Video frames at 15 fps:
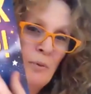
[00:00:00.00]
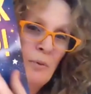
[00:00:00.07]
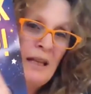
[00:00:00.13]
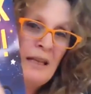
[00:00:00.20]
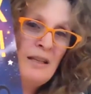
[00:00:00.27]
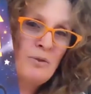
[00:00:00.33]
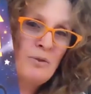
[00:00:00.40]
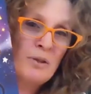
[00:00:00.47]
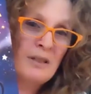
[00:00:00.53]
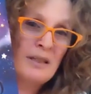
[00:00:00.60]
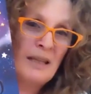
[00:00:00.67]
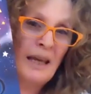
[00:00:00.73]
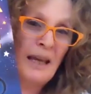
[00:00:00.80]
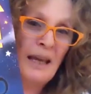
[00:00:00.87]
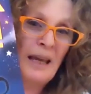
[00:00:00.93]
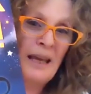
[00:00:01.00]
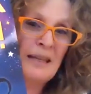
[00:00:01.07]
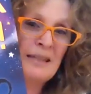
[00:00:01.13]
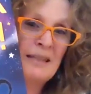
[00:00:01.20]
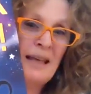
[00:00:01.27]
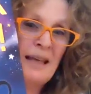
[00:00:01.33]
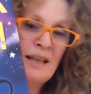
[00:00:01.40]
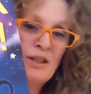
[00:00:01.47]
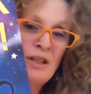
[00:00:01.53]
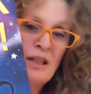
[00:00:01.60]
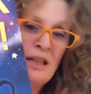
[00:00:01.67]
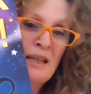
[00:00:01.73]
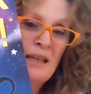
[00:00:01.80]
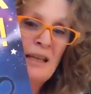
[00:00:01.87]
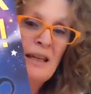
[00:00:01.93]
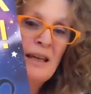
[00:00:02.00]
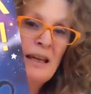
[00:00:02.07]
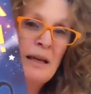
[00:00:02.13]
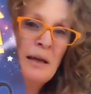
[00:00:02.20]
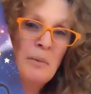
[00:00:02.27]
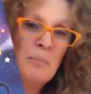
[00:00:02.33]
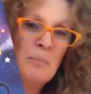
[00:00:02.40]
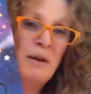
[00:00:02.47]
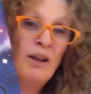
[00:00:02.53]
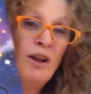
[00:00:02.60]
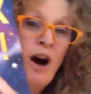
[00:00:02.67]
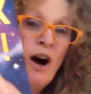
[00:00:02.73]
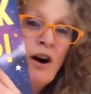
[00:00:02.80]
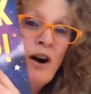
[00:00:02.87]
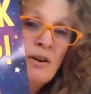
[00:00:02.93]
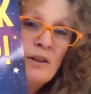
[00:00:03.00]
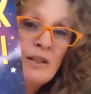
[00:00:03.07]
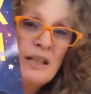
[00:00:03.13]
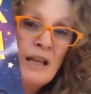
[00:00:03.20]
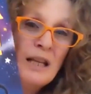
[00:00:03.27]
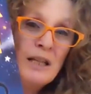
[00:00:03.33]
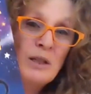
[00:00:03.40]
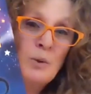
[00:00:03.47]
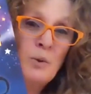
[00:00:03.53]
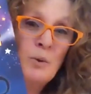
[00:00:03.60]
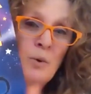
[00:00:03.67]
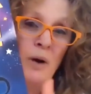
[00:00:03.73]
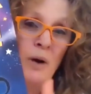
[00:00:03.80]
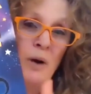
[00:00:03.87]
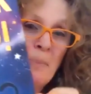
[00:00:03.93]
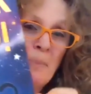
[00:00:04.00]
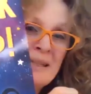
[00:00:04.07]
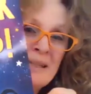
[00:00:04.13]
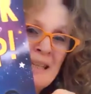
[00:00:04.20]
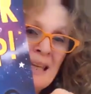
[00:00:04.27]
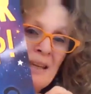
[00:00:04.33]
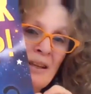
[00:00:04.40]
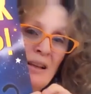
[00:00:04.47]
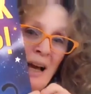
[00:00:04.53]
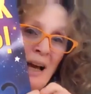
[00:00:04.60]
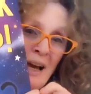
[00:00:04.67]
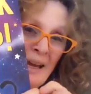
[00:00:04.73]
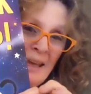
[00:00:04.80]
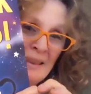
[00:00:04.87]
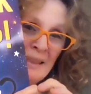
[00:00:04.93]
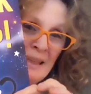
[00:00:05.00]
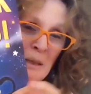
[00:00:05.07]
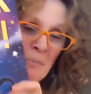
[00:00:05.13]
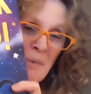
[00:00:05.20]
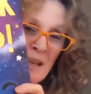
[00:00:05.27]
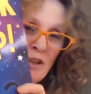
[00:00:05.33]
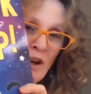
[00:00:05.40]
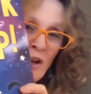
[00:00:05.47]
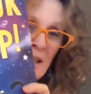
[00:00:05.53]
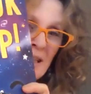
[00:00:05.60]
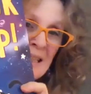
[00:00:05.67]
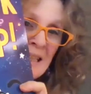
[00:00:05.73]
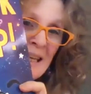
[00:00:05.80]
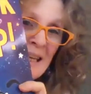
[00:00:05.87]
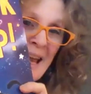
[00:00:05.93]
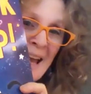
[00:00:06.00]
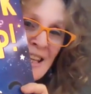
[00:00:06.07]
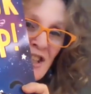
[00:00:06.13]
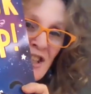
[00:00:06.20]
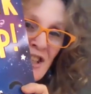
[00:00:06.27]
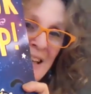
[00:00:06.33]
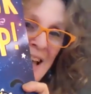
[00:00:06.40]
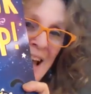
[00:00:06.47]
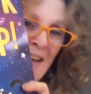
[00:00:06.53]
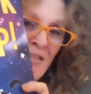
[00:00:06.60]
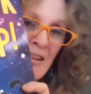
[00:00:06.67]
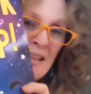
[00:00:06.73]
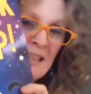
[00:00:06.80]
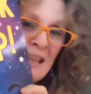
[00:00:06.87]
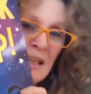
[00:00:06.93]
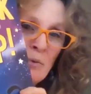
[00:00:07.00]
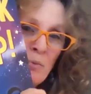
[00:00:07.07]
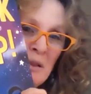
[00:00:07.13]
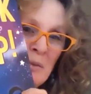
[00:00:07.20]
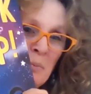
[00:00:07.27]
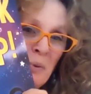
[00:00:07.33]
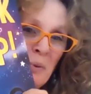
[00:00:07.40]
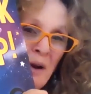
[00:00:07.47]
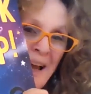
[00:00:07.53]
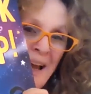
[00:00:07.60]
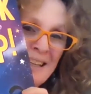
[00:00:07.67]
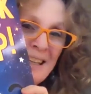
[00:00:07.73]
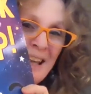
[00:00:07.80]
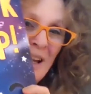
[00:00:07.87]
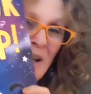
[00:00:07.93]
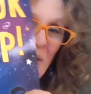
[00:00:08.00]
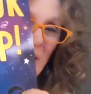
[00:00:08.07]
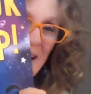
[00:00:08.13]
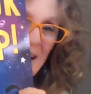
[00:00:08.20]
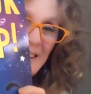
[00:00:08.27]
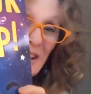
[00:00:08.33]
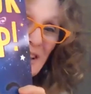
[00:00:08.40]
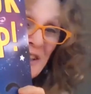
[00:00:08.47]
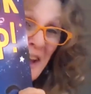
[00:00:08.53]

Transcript: interesting is that she belongs to a particular ethnic minority and she carries it with pride. Look at her